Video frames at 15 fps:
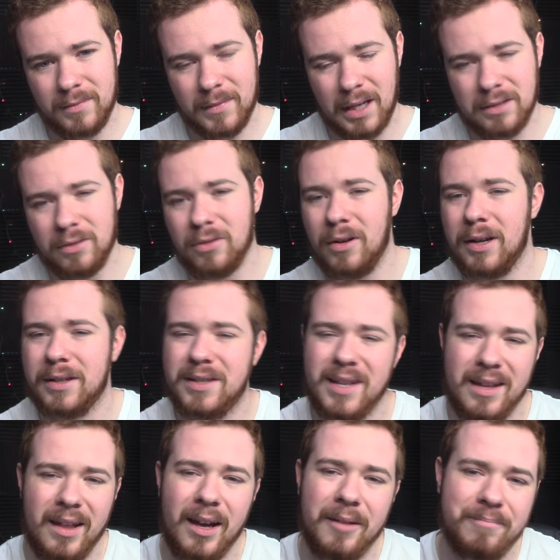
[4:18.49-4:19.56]
I don't know how to
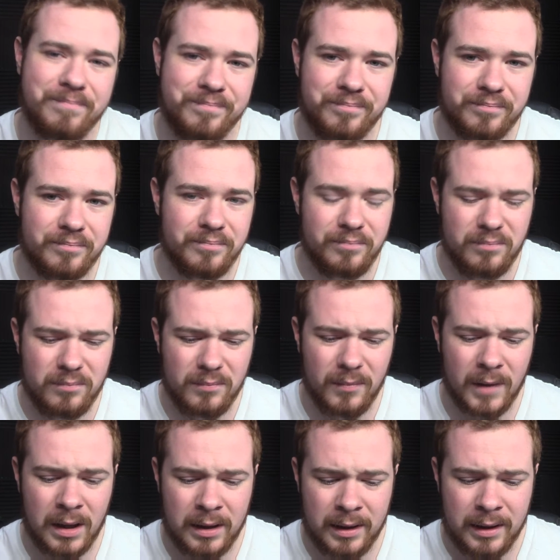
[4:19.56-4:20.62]
say that.
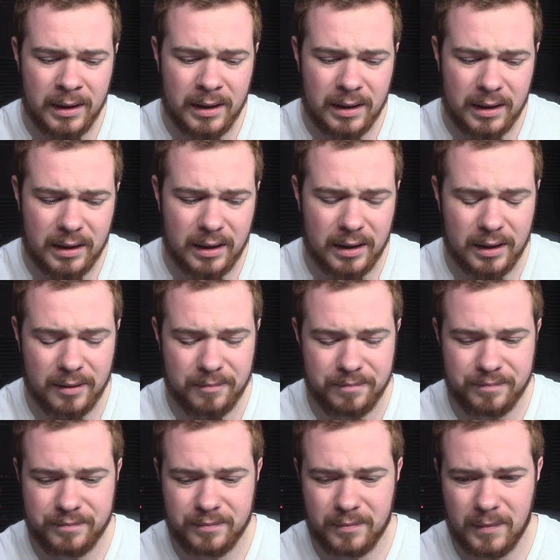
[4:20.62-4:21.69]

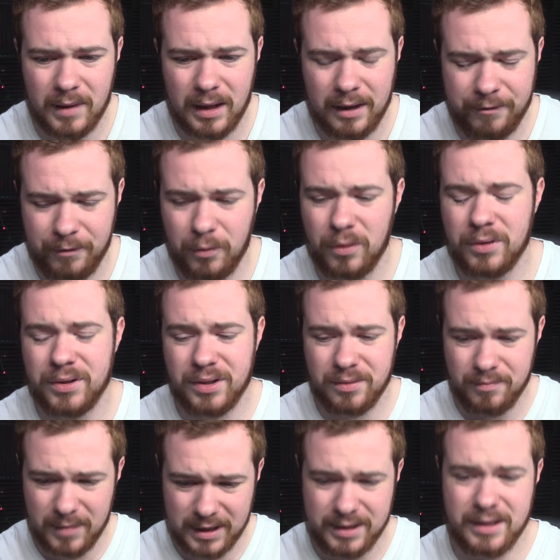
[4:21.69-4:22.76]
I force
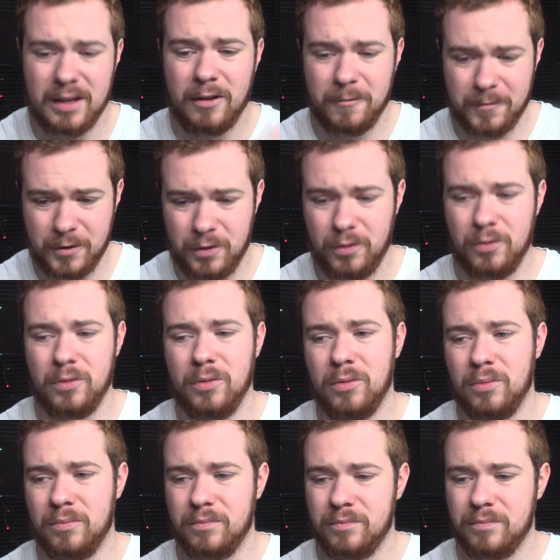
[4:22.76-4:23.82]
myself
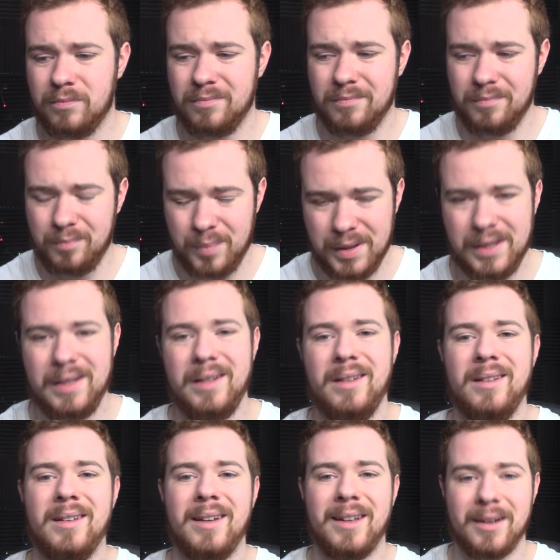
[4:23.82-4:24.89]
to
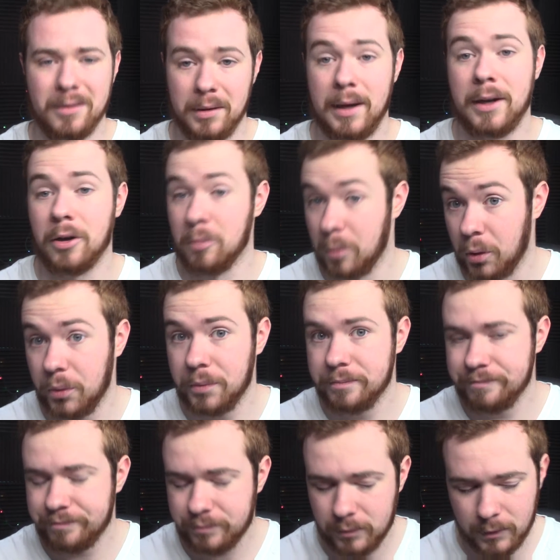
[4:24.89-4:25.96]
be in a lighter mood.
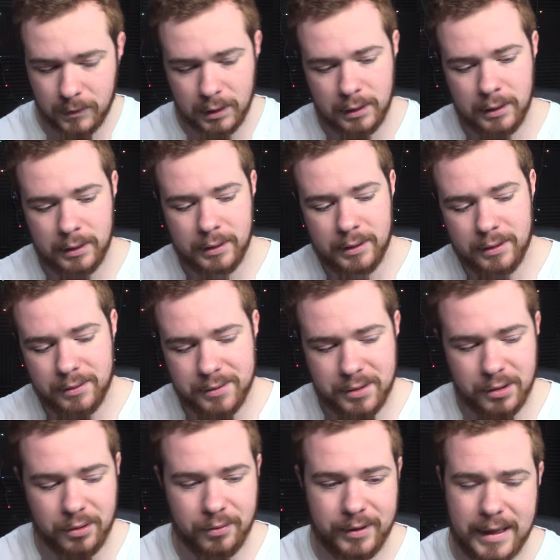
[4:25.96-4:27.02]

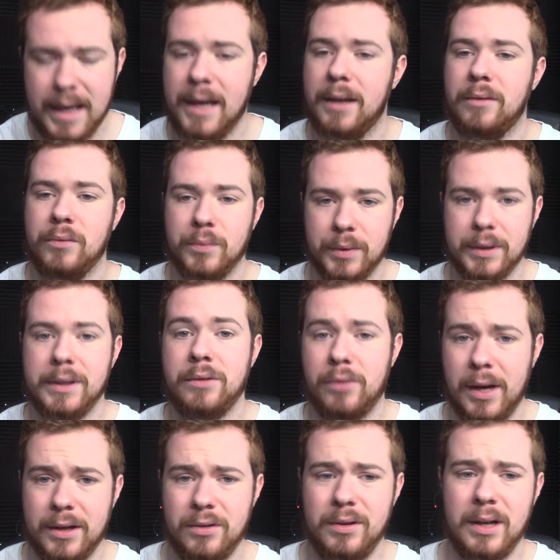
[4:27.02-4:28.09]
So that really
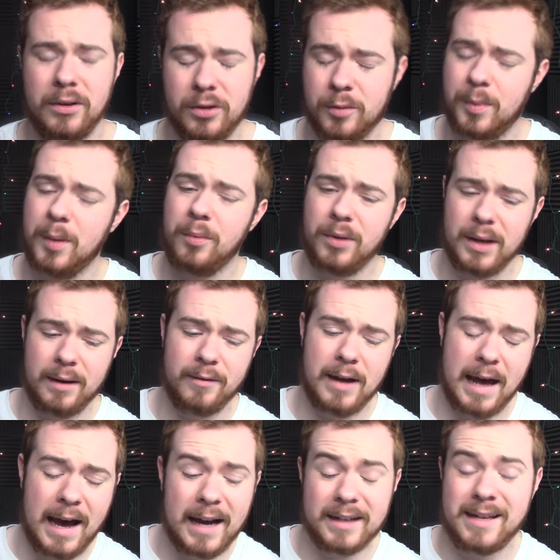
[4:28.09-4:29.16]
drags you down. So people that
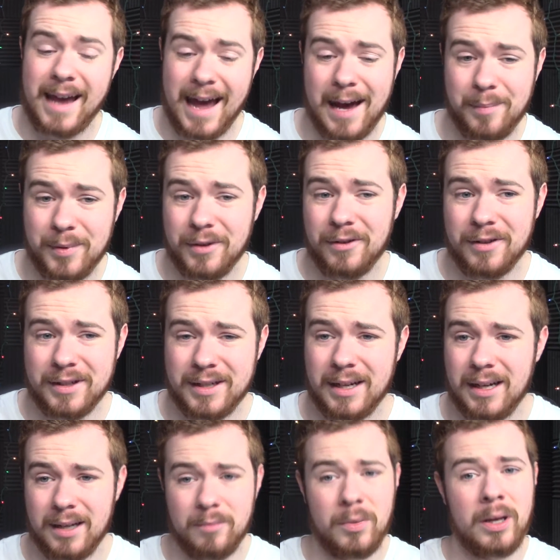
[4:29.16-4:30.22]
act happy all the
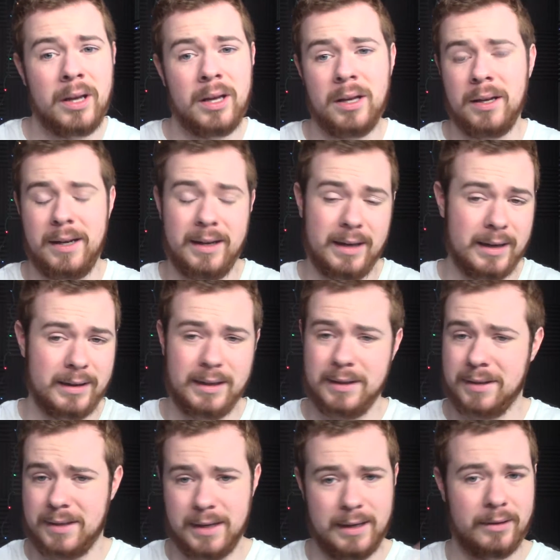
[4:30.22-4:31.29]
time, on the
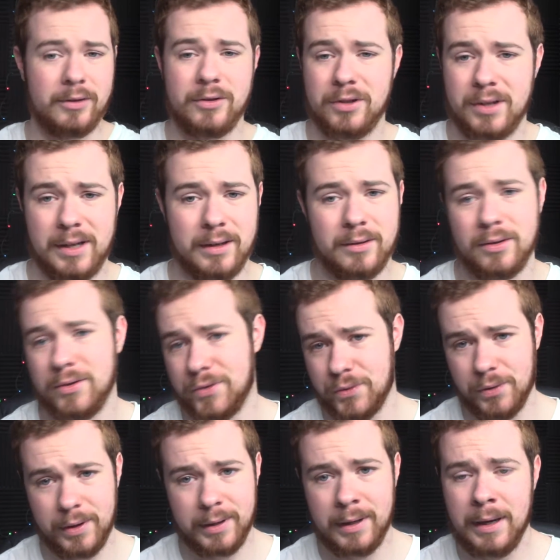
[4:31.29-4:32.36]
inside, they're just getting
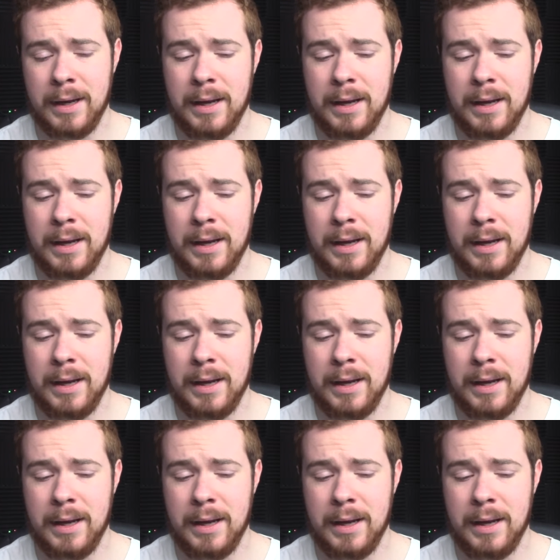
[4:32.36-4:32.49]
destroyed.